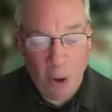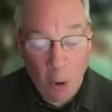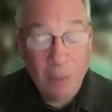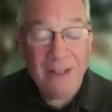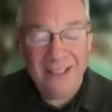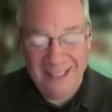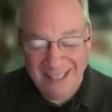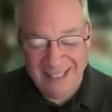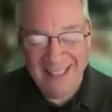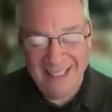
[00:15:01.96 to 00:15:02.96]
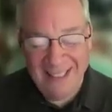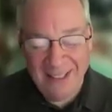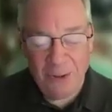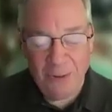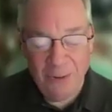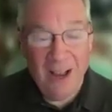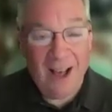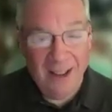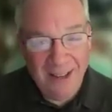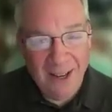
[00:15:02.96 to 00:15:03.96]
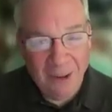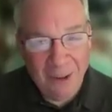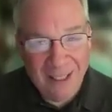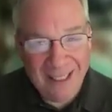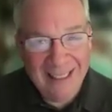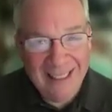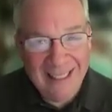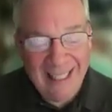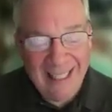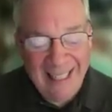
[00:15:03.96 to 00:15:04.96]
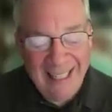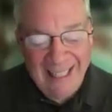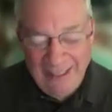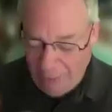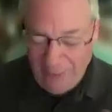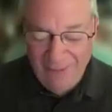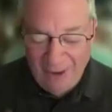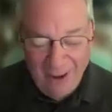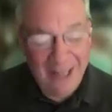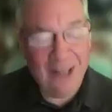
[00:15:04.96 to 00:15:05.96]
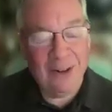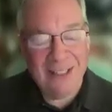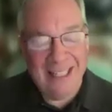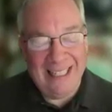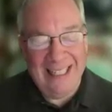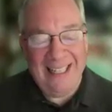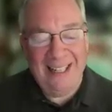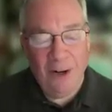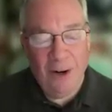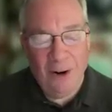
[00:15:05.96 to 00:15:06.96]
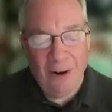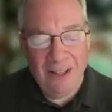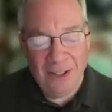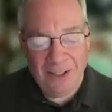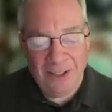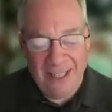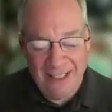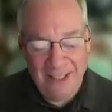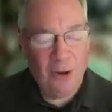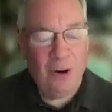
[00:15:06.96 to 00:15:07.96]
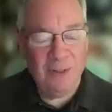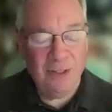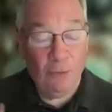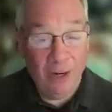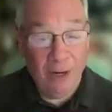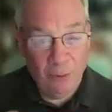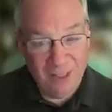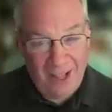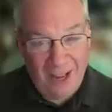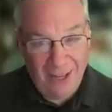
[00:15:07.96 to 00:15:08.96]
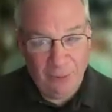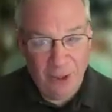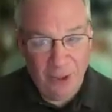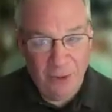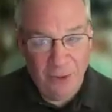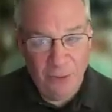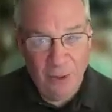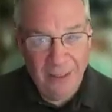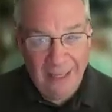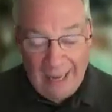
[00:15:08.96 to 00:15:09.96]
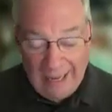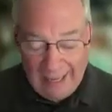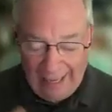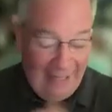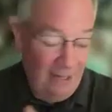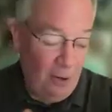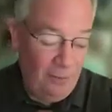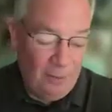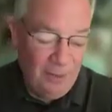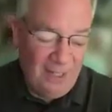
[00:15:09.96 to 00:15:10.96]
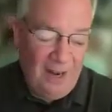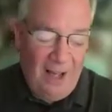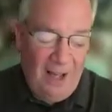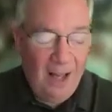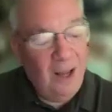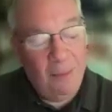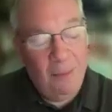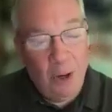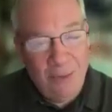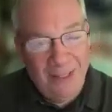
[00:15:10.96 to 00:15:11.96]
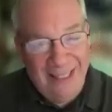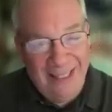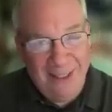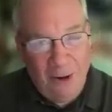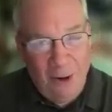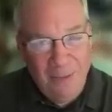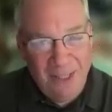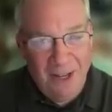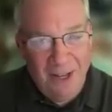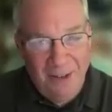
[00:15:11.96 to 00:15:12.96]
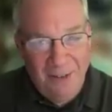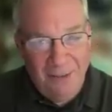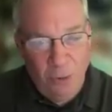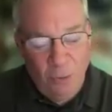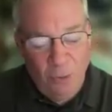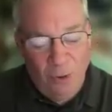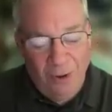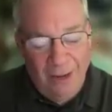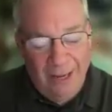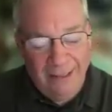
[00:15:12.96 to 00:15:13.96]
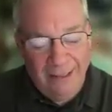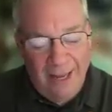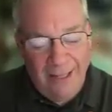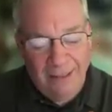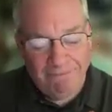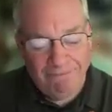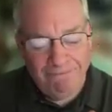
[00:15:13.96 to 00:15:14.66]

openness to not knowing. And it would be very interesting to hear just in terms of what it was like for you. I didn't know if there was an aha moment in terms of your